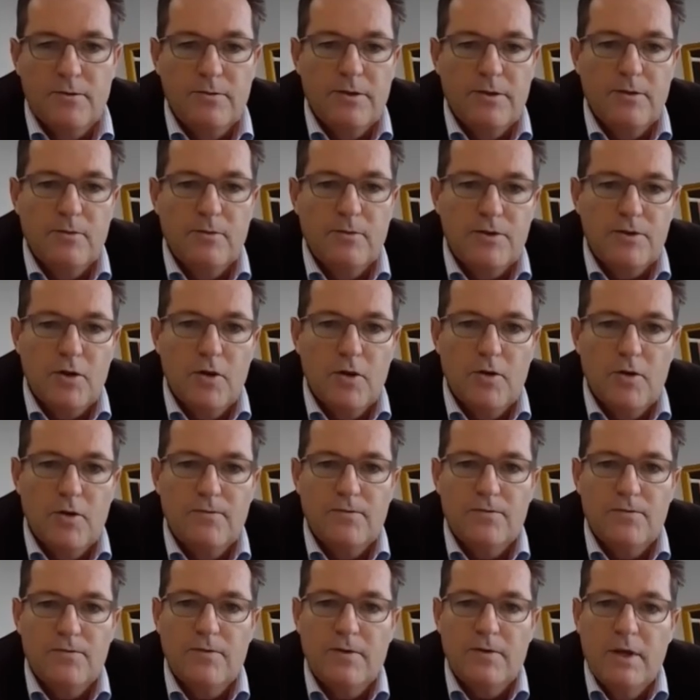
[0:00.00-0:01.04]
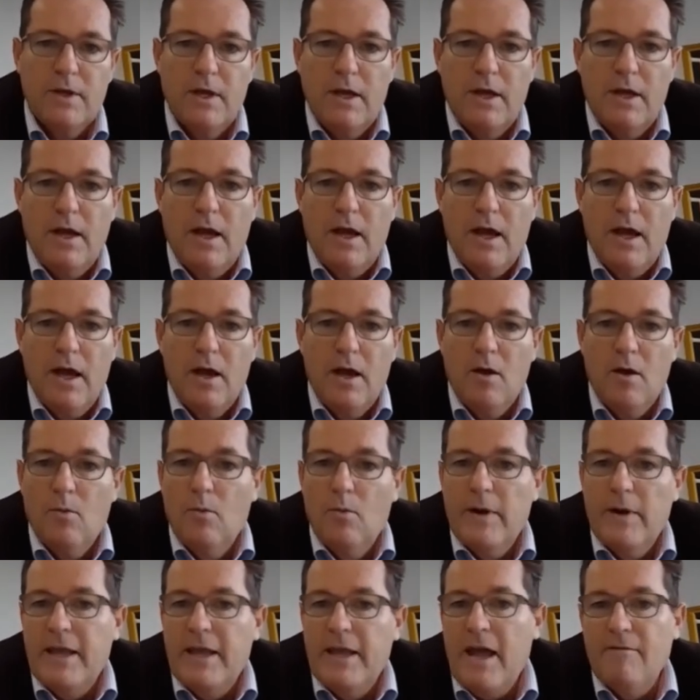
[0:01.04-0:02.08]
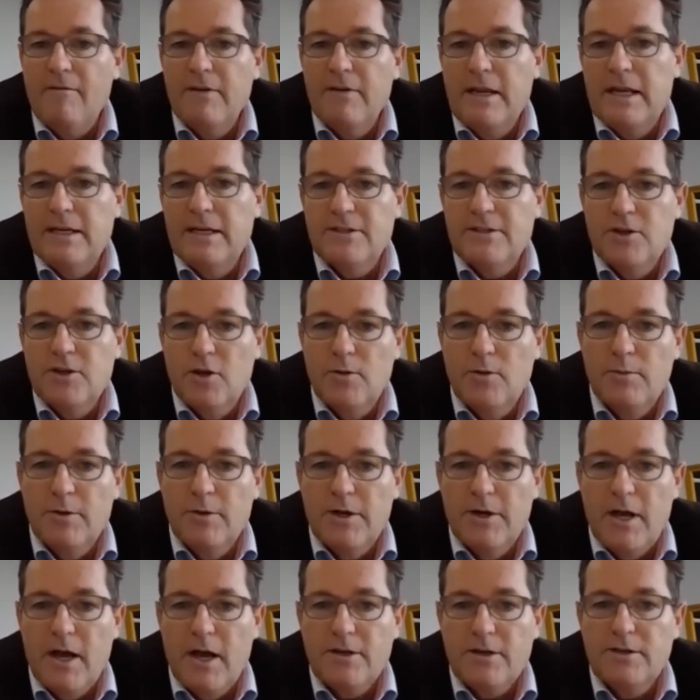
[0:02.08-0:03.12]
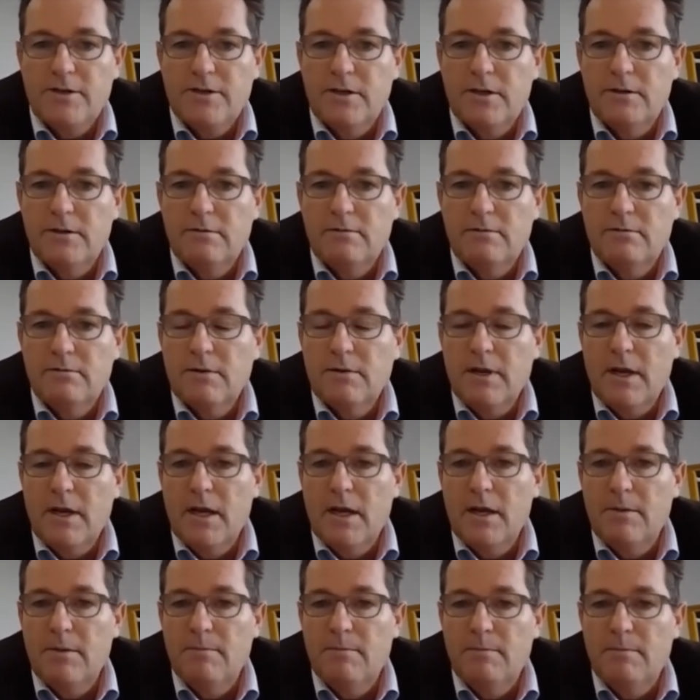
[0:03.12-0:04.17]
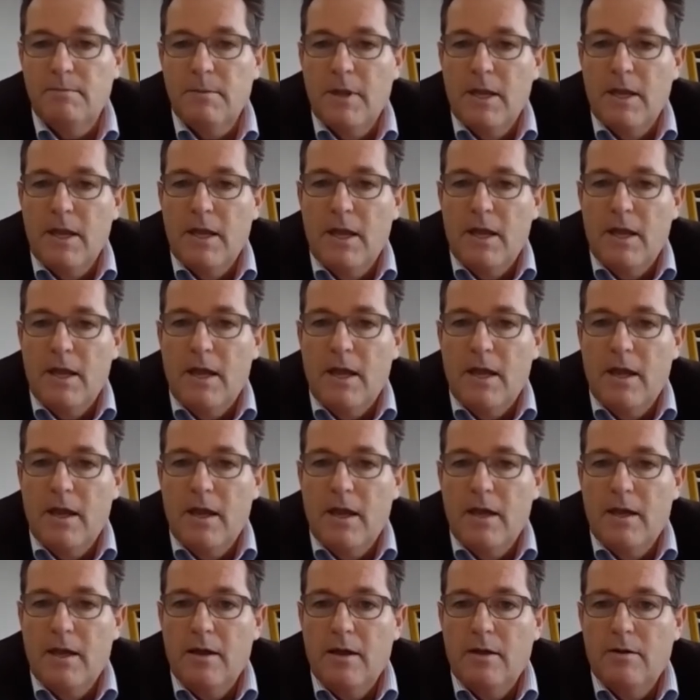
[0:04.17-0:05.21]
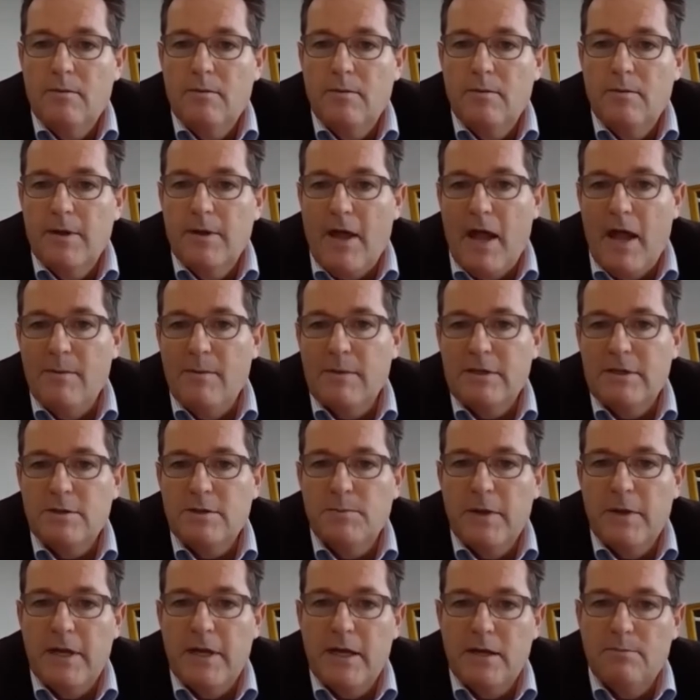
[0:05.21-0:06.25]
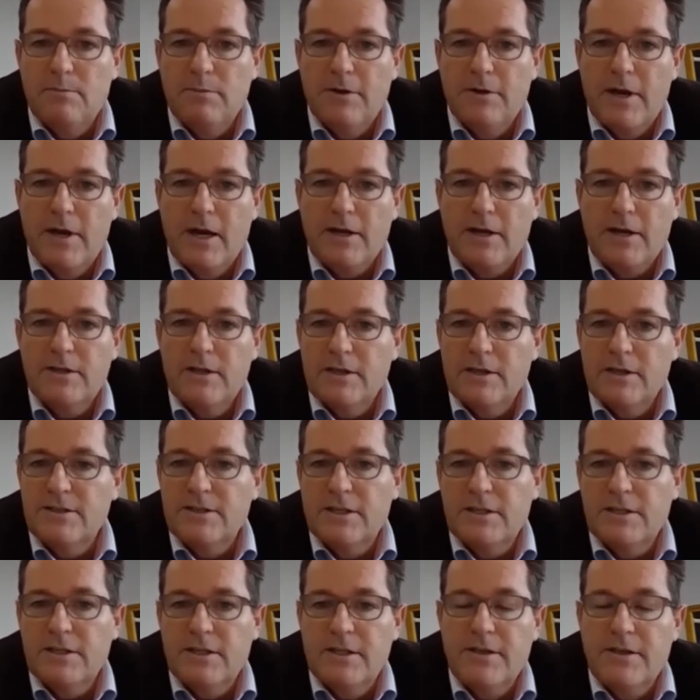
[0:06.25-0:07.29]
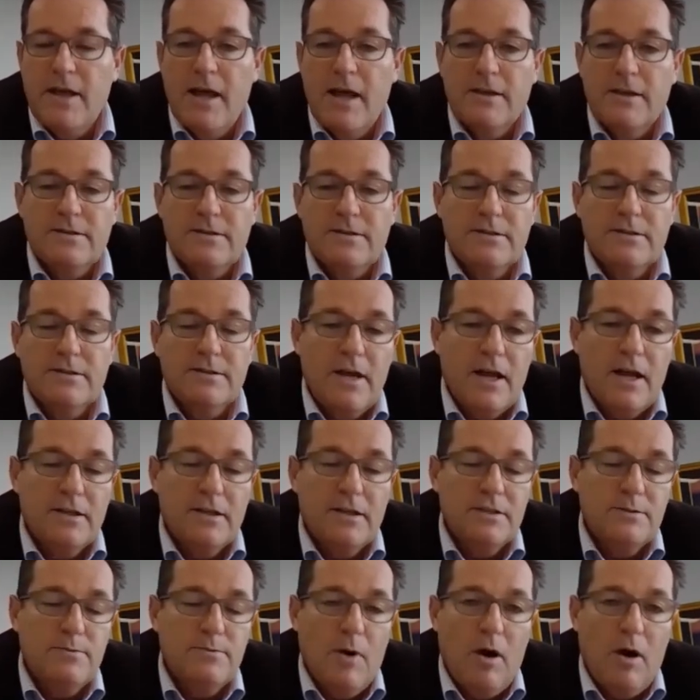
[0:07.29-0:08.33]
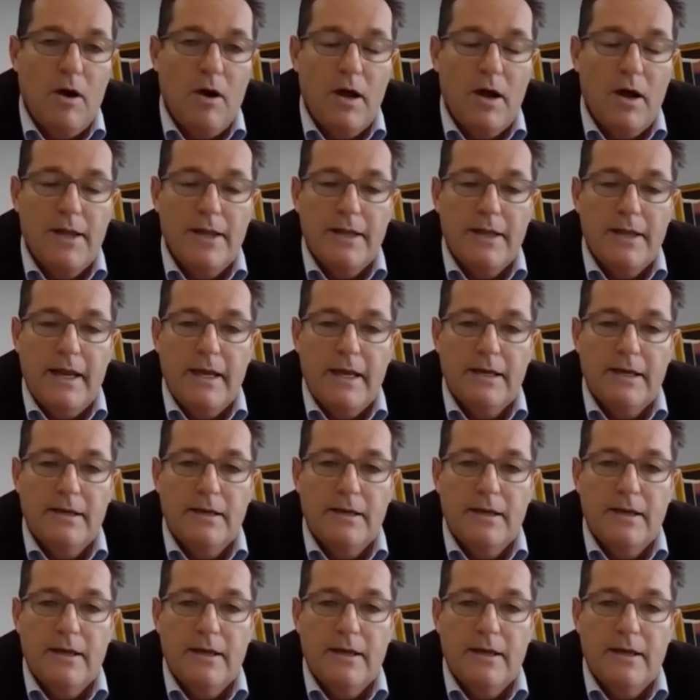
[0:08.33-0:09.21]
the reserve. We have near-term production. We're aiming to be in production at 60,000 tonnes by end